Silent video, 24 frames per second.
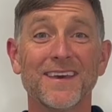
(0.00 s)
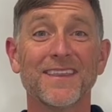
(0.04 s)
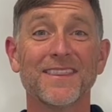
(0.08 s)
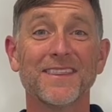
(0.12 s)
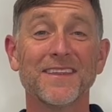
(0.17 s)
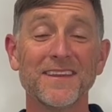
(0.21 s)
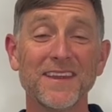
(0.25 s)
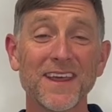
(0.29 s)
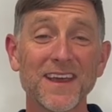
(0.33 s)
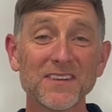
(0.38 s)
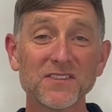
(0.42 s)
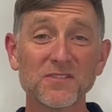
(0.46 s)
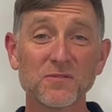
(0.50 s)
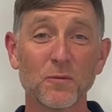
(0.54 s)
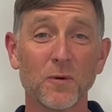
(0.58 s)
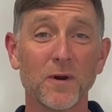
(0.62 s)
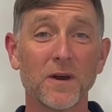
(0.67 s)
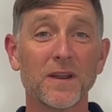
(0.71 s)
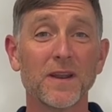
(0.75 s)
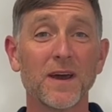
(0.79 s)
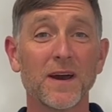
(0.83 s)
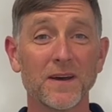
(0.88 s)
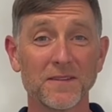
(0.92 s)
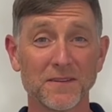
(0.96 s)
The next
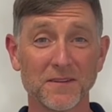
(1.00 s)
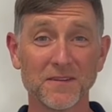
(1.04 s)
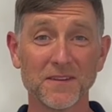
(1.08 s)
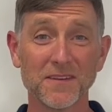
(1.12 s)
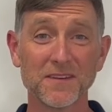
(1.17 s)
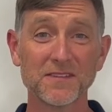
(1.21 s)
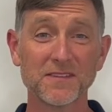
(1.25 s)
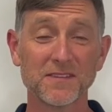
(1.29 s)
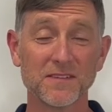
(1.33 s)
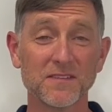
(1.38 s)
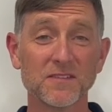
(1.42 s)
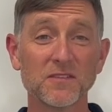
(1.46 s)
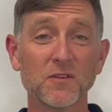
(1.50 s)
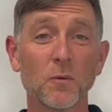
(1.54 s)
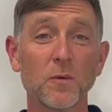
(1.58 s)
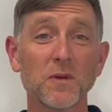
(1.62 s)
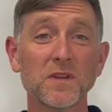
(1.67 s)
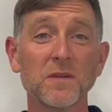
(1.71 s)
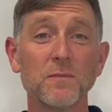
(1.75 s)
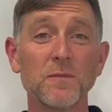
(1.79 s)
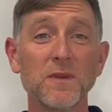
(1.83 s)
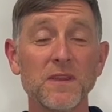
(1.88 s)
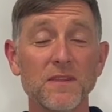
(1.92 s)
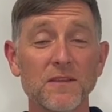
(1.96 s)
one on the list is
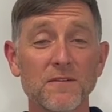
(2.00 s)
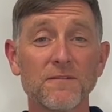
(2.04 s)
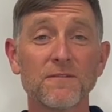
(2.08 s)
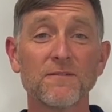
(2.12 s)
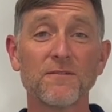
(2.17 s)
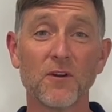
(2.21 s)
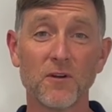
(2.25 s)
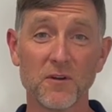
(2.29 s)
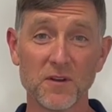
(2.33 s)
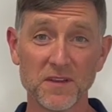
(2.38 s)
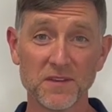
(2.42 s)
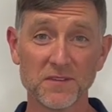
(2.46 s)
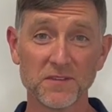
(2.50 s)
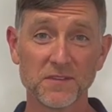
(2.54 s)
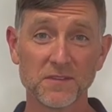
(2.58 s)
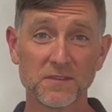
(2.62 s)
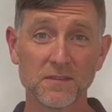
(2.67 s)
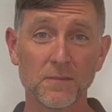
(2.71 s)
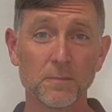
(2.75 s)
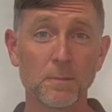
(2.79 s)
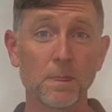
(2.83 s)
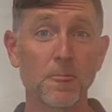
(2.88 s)
going to be the furnace.